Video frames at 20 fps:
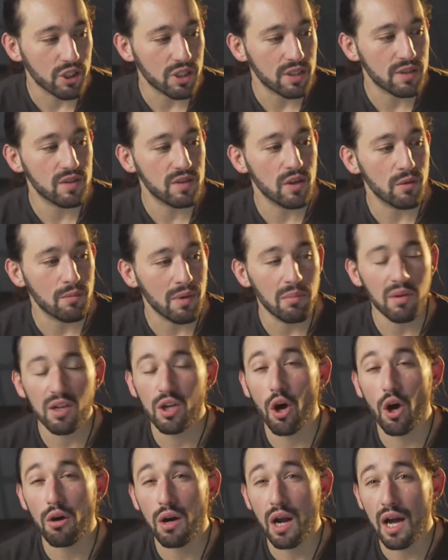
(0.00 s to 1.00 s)
So maybe
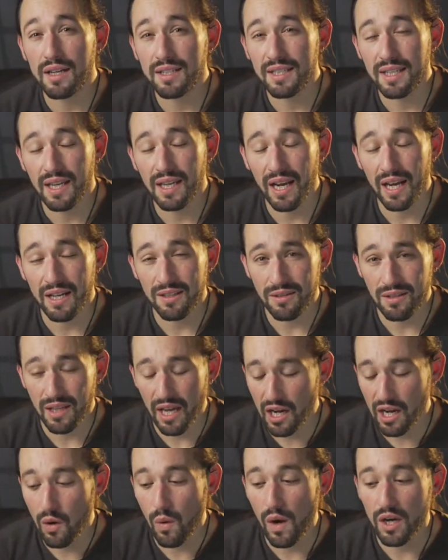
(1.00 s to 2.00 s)
Godox can answer that
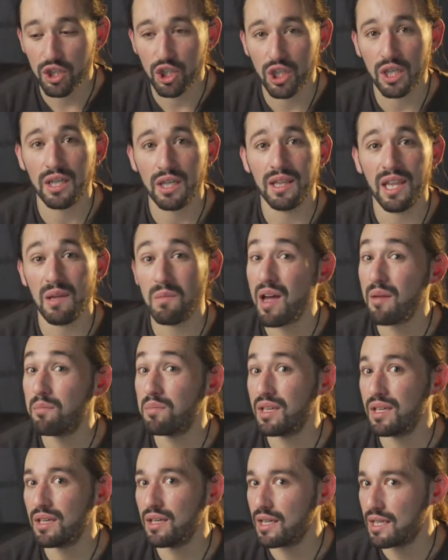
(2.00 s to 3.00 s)
question. They might
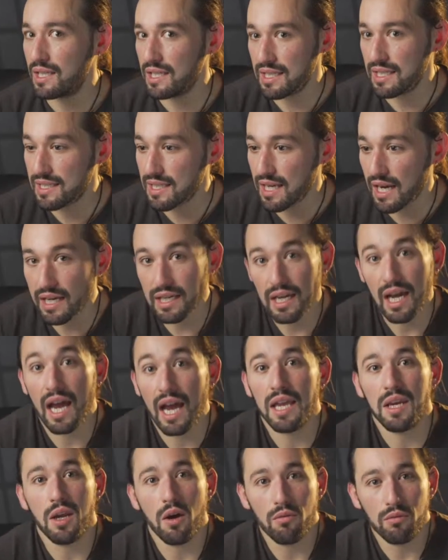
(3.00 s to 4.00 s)
be in design. I
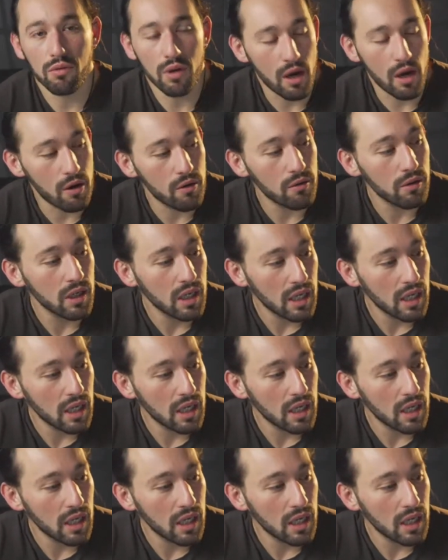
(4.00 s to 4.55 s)
don't know.